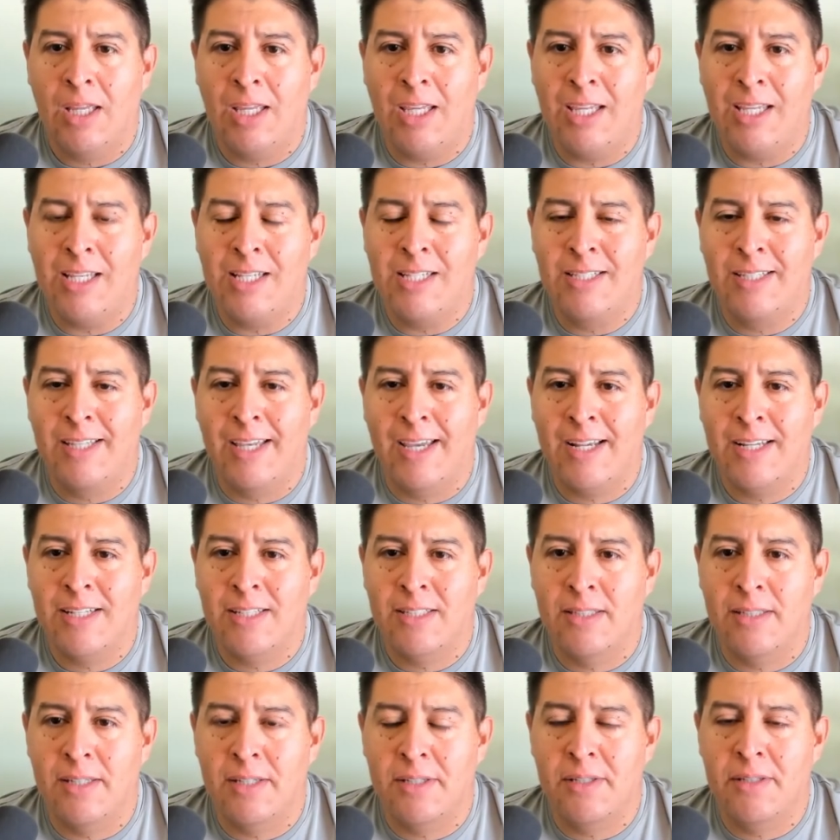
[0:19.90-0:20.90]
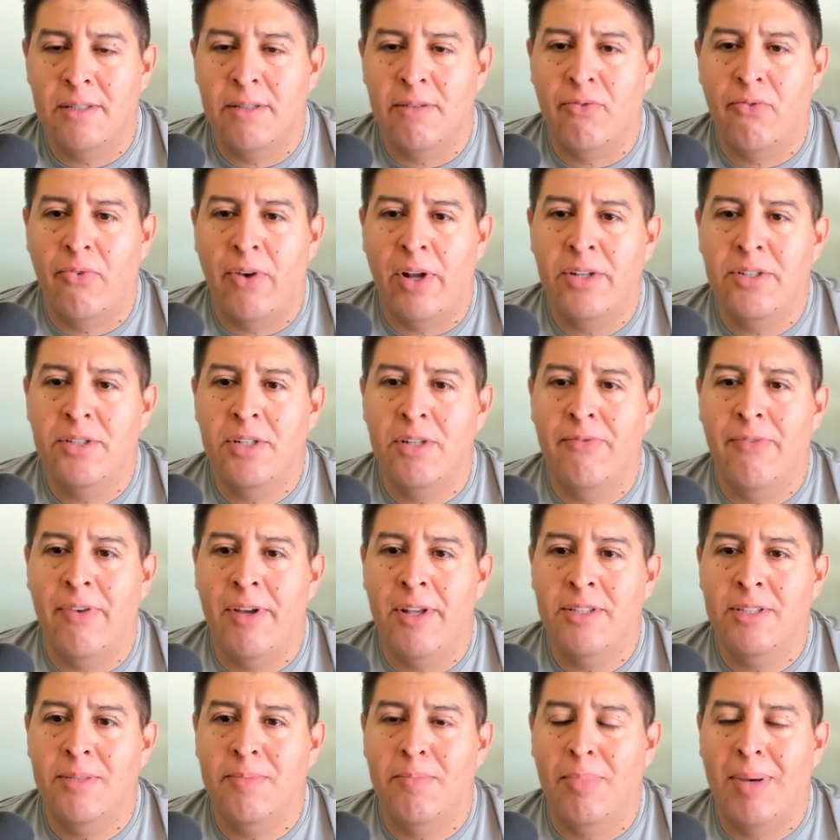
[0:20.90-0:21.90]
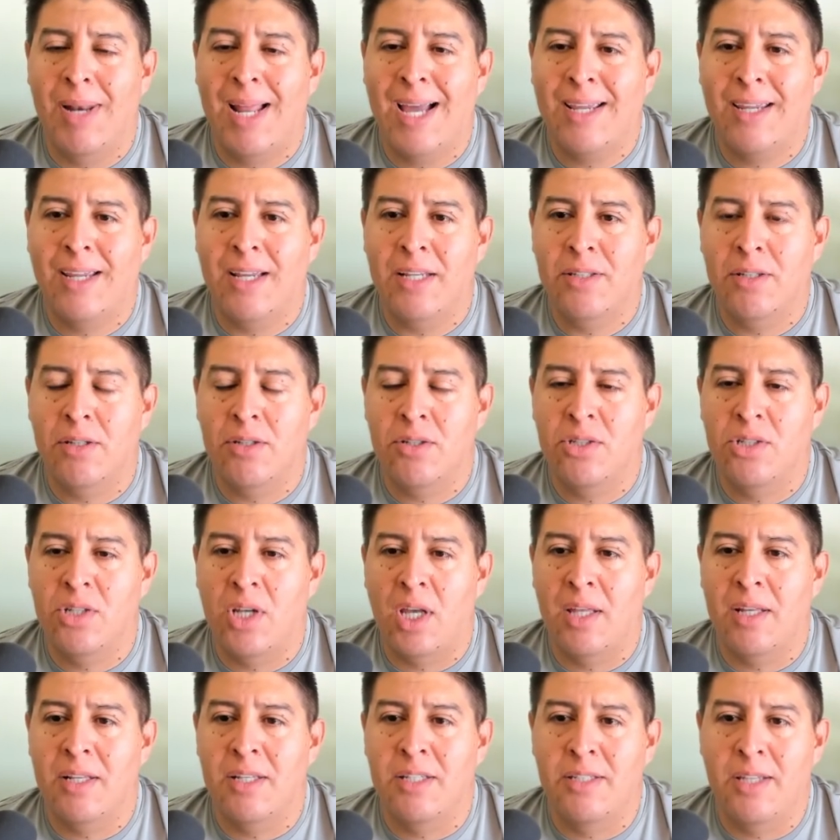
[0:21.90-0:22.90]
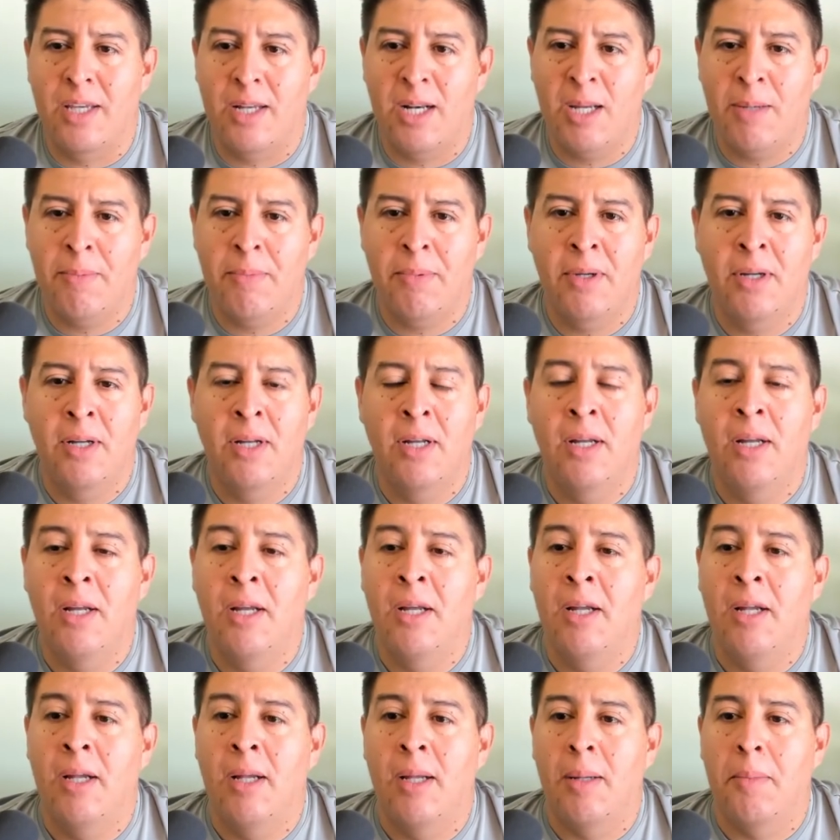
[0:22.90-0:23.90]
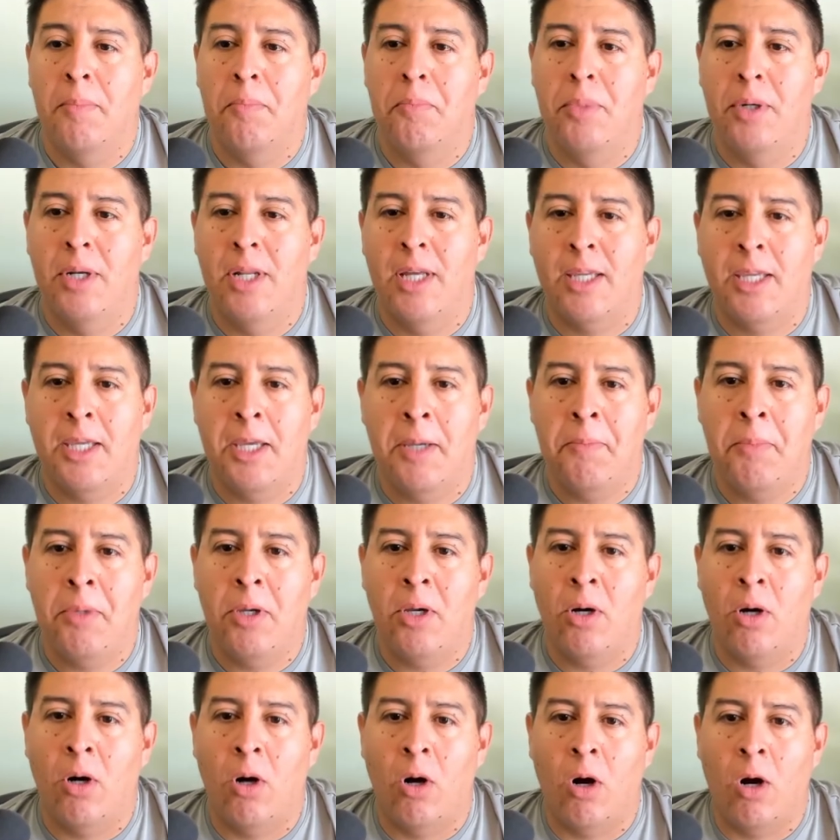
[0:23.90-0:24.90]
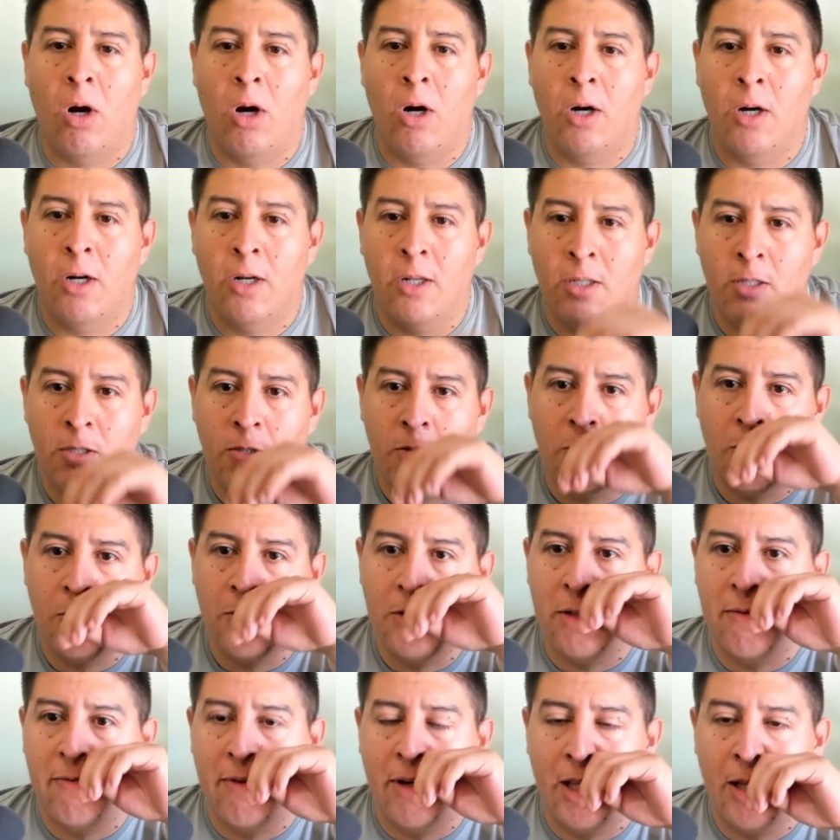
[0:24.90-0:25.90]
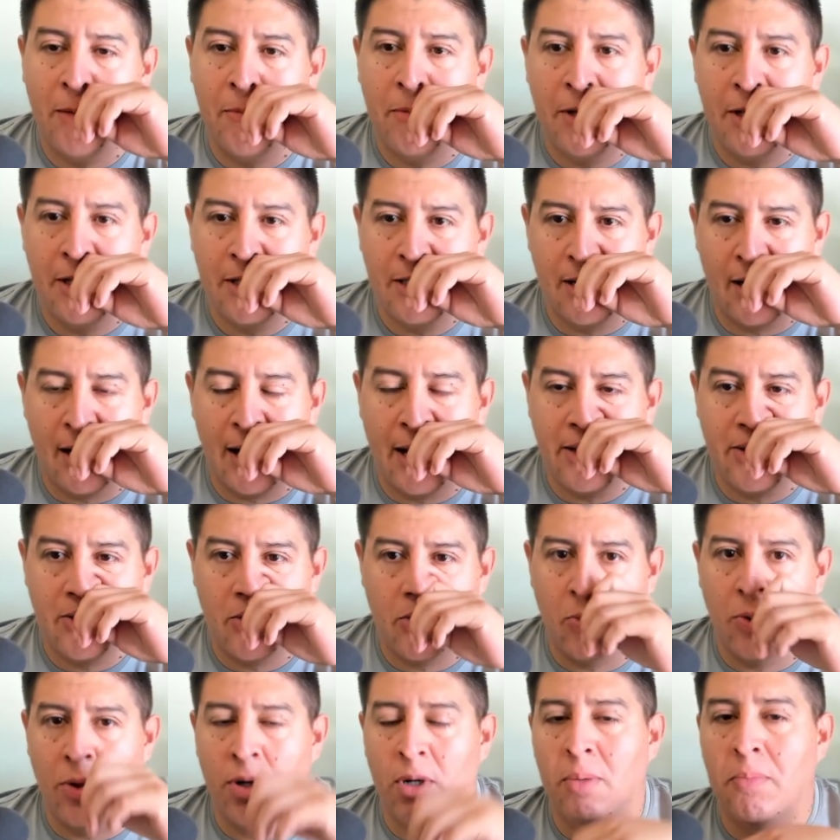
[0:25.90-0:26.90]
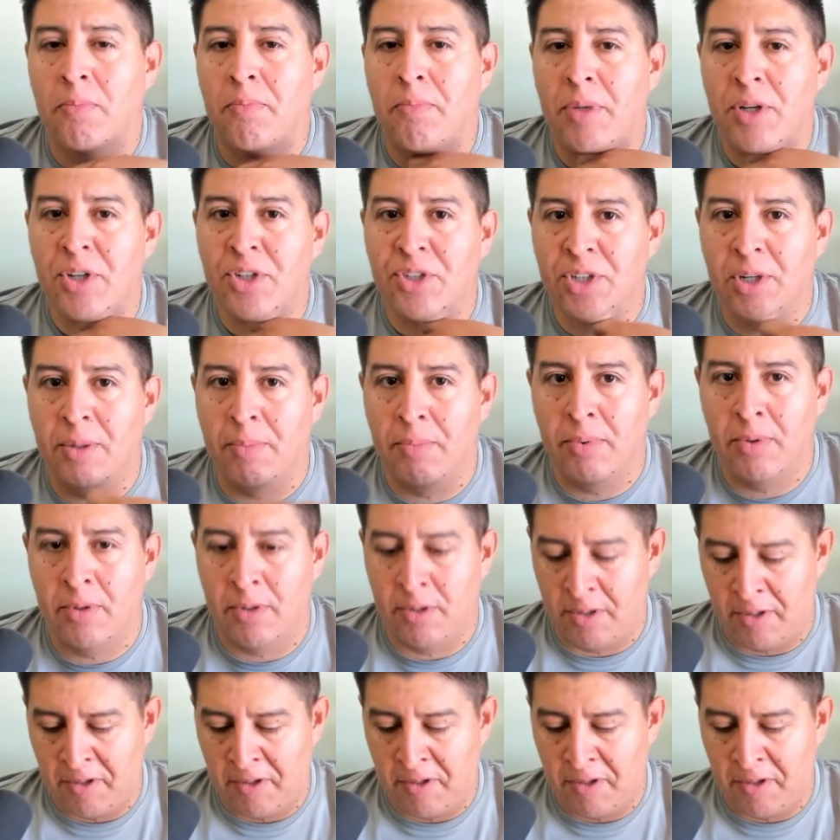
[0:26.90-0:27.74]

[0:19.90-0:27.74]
E6. This is a French defense. Black gets a solid setup, but it can be hard to develop his light squared bishop.